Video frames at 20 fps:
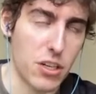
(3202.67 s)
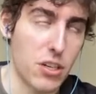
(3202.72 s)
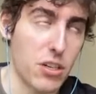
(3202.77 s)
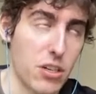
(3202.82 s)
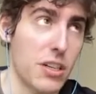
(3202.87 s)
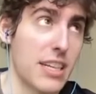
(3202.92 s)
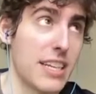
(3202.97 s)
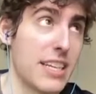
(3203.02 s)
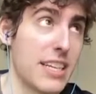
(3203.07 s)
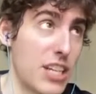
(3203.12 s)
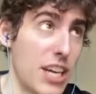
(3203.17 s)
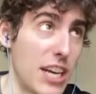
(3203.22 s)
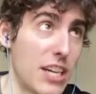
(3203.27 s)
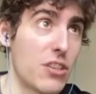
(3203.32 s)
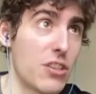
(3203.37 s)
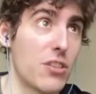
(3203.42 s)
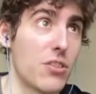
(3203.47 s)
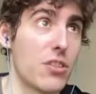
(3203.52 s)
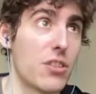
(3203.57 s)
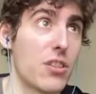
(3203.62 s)

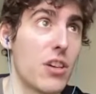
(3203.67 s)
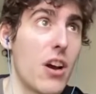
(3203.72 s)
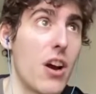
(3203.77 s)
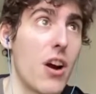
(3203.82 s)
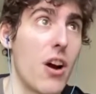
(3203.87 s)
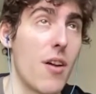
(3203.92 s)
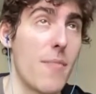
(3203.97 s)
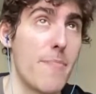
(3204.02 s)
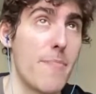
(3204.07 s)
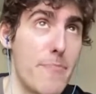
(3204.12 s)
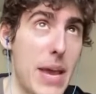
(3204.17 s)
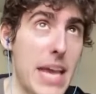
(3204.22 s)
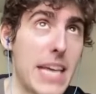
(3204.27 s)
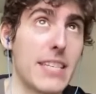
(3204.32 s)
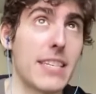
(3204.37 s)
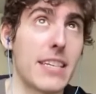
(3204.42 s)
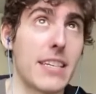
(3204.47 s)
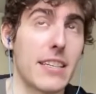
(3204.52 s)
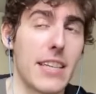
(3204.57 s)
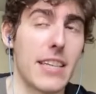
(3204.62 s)
conjectures are
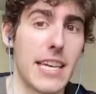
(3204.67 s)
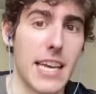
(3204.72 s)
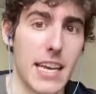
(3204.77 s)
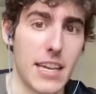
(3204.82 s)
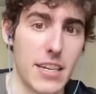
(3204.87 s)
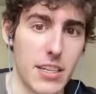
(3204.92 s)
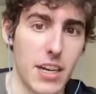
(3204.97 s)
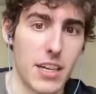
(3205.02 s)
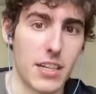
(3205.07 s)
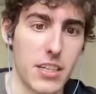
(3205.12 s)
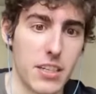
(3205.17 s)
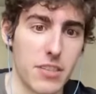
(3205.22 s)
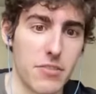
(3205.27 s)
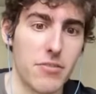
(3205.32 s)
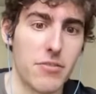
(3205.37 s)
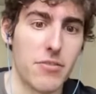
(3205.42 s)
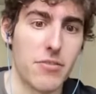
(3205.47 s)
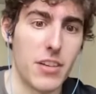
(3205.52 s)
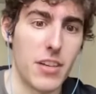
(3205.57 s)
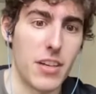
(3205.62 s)
basically inductive,
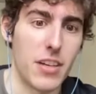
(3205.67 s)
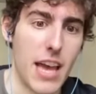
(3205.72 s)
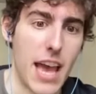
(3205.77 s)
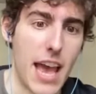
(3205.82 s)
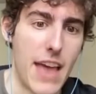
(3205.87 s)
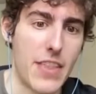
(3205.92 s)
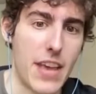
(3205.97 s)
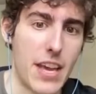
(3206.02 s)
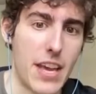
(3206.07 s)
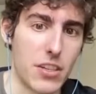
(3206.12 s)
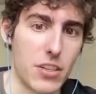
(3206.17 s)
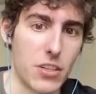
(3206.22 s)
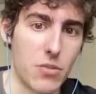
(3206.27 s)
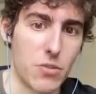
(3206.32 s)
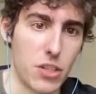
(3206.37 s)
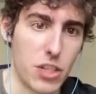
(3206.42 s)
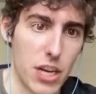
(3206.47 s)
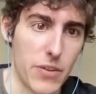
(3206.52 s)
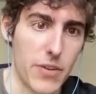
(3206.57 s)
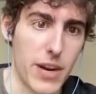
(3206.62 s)
and that you
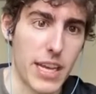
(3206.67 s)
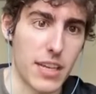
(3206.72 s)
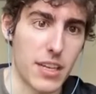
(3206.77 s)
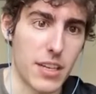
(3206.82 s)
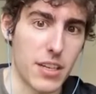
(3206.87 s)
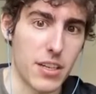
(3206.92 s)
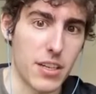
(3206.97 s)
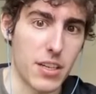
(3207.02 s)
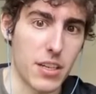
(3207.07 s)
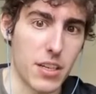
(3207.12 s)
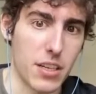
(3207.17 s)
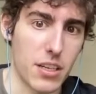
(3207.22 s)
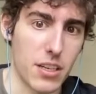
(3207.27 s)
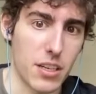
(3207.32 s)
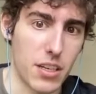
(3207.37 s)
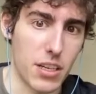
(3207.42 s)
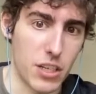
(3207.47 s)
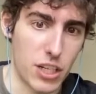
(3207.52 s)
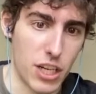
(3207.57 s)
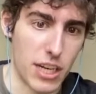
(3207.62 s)
generate
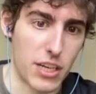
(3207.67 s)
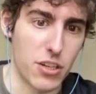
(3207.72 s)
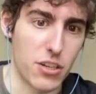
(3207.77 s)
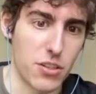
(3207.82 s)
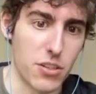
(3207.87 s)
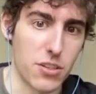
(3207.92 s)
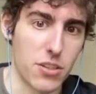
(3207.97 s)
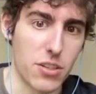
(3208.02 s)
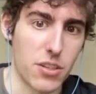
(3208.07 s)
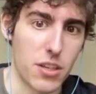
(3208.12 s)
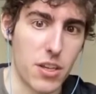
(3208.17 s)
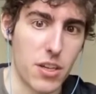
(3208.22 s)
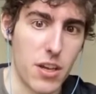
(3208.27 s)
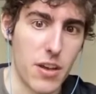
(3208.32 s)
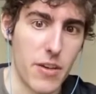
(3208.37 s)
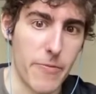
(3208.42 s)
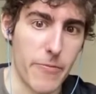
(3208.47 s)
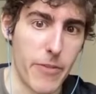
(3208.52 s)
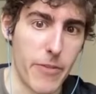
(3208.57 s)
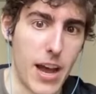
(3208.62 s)
conjectures
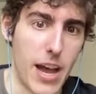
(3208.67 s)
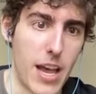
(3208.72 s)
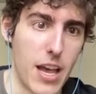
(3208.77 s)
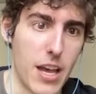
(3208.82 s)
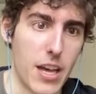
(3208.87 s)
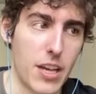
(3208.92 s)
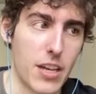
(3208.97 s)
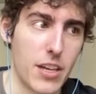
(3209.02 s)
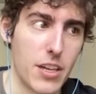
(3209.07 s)
via